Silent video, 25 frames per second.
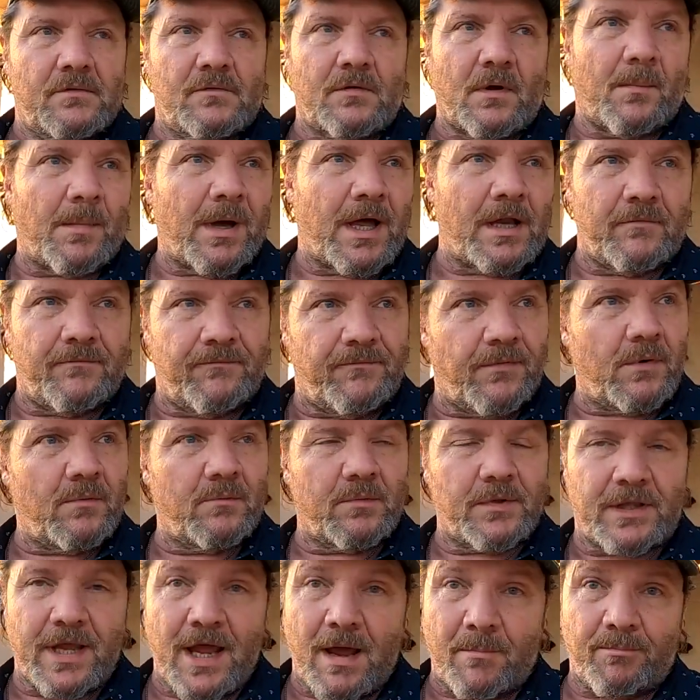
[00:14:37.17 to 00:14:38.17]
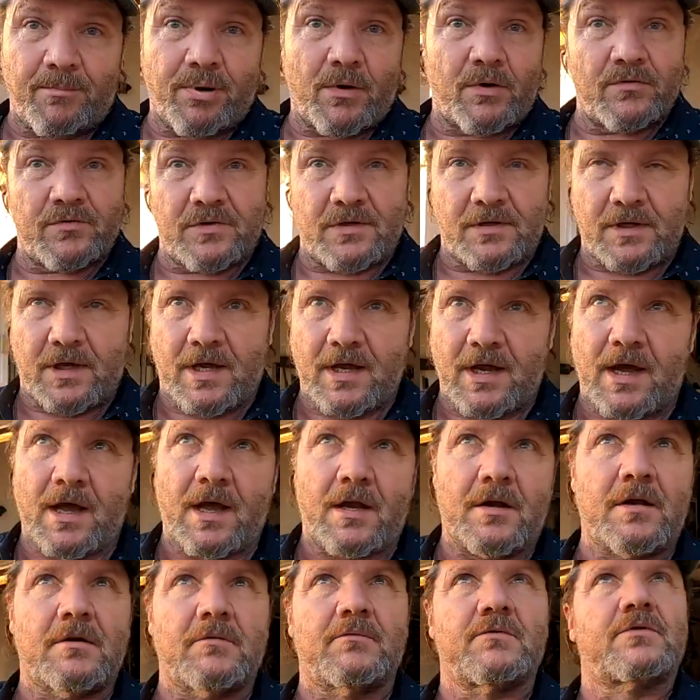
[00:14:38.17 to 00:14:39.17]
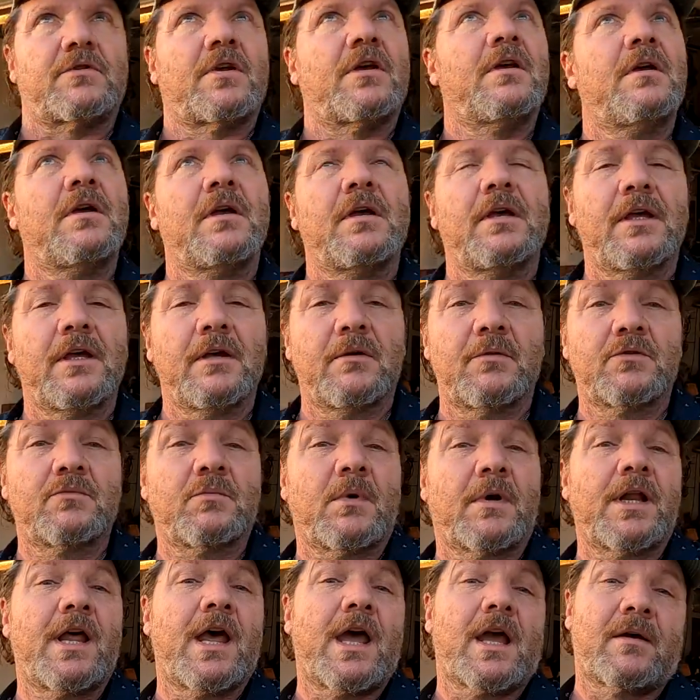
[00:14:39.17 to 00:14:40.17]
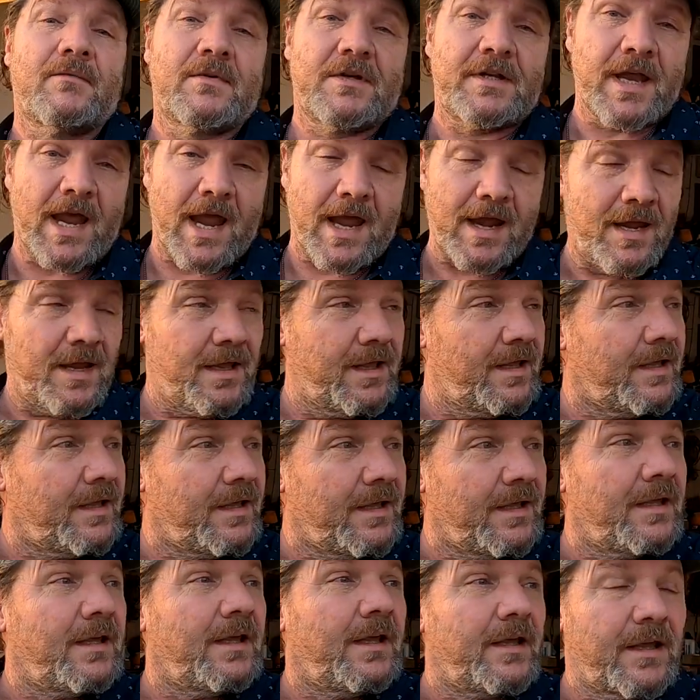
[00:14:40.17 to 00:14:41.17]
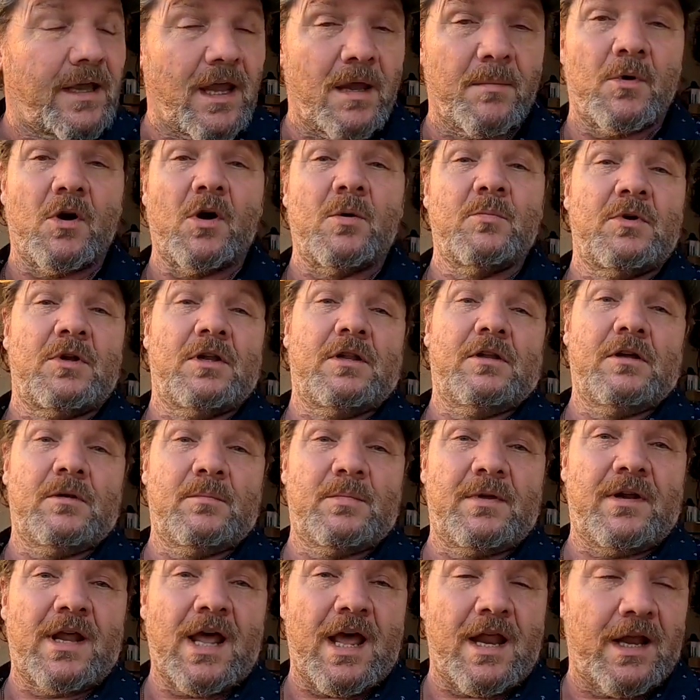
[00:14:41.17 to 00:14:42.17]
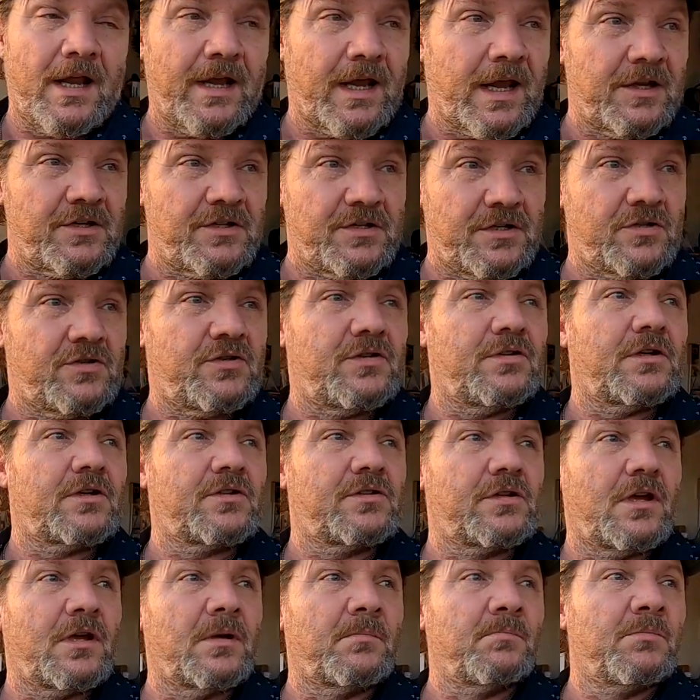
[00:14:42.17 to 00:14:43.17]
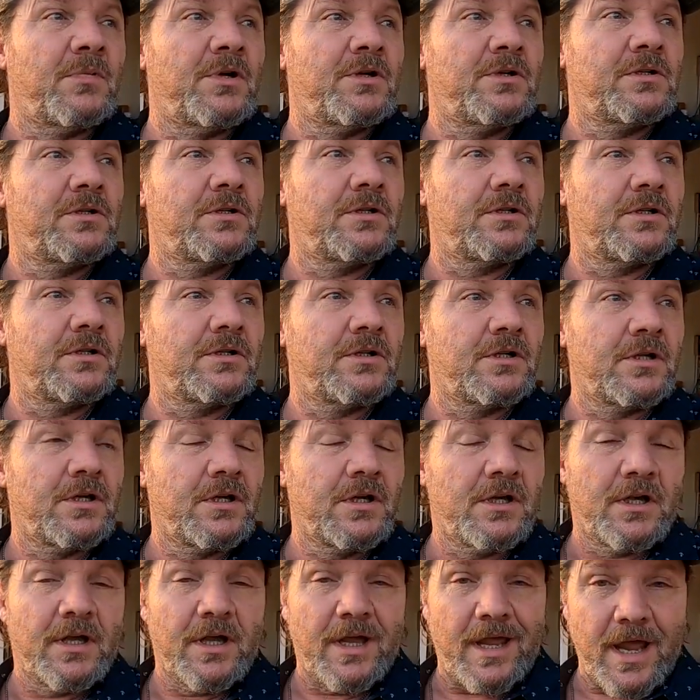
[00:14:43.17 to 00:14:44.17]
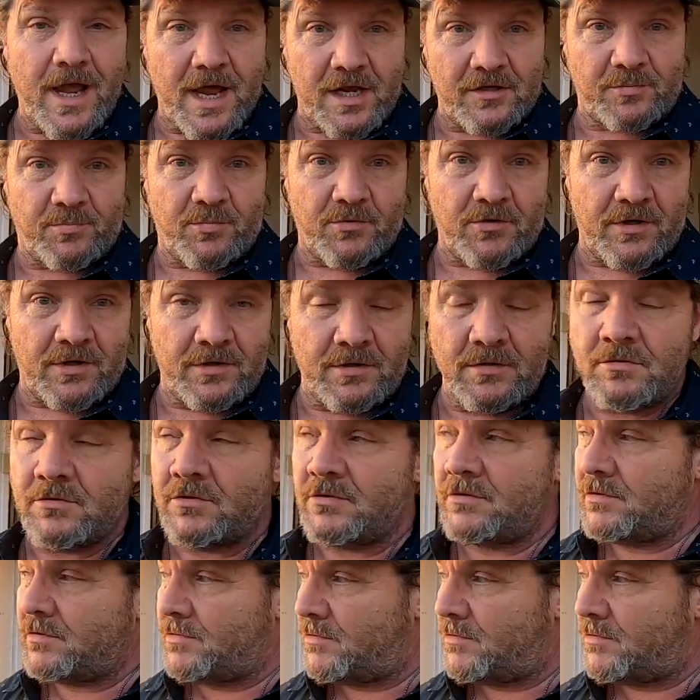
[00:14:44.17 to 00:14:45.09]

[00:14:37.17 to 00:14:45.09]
So I'm on the phone with that person. God, it was one heck of a day. Came home with a little bit of headache. I just took some aspirin.